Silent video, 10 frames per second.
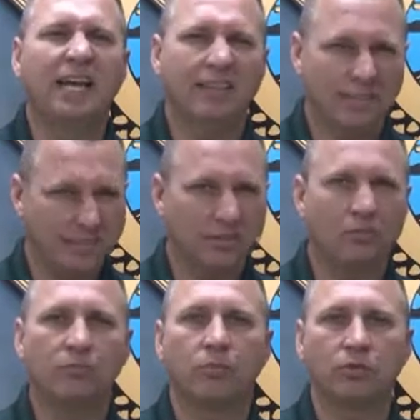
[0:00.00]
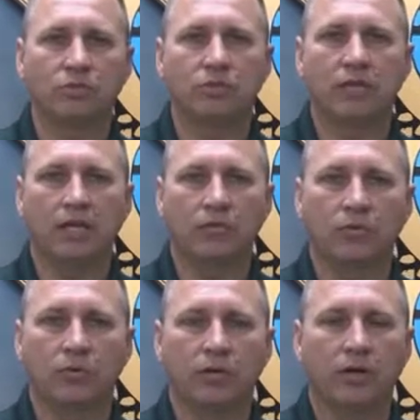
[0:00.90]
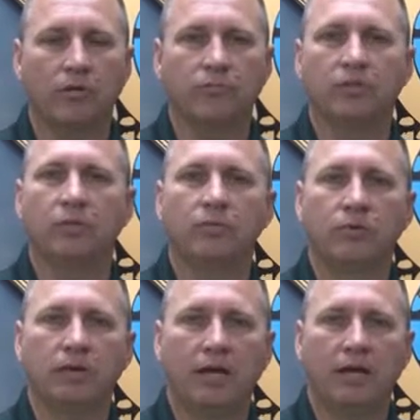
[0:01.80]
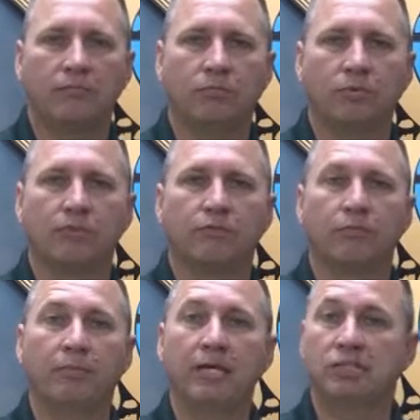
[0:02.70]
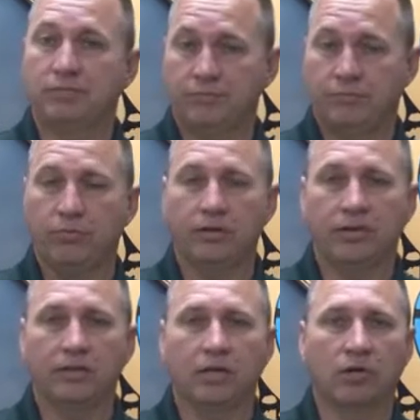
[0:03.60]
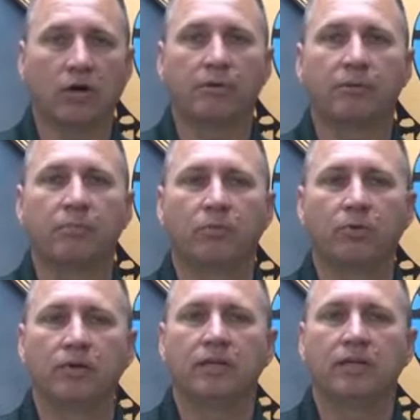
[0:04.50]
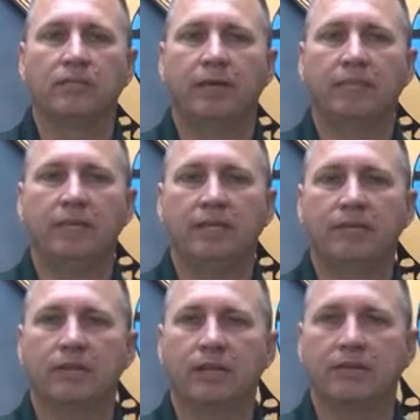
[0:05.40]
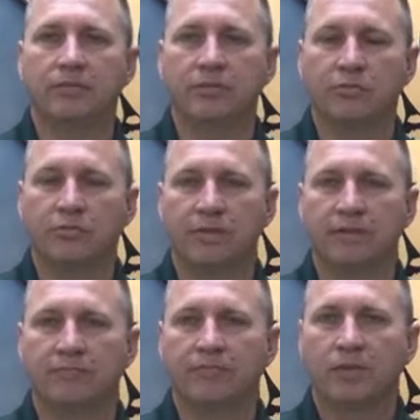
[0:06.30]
I think there's more to that story. Hopefully we'll have more information for you on the crime report, maybe even later this week.